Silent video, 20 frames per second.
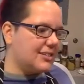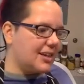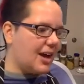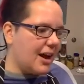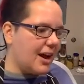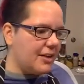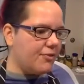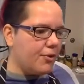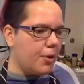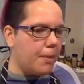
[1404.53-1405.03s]

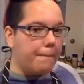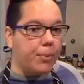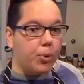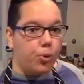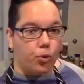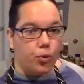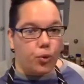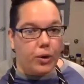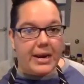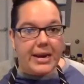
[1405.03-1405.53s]
kind of a
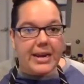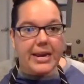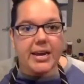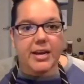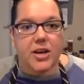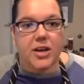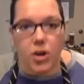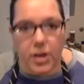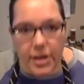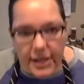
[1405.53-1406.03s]

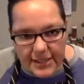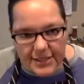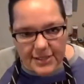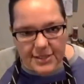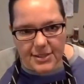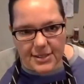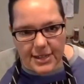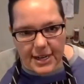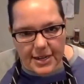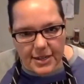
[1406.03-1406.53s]
pre-cooking
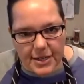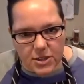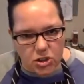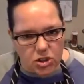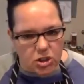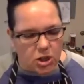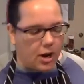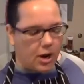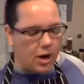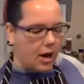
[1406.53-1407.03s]

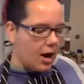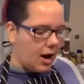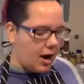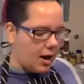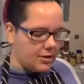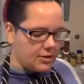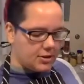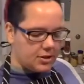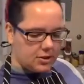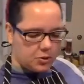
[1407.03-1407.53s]
stage
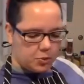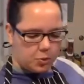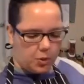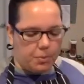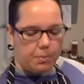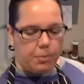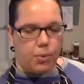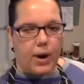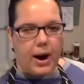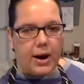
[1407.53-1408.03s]
since
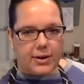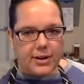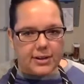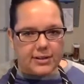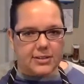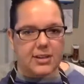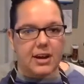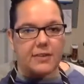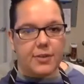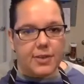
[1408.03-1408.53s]
we're browning
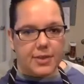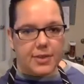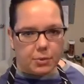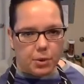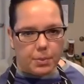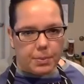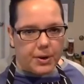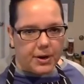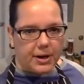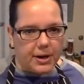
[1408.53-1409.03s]
stuff and then
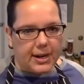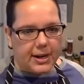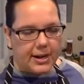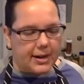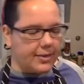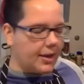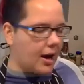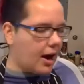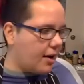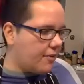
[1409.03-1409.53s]
we're putting it
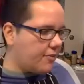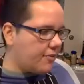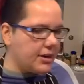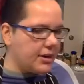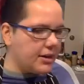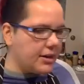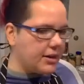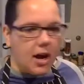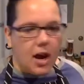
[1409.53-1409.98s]
in the oven.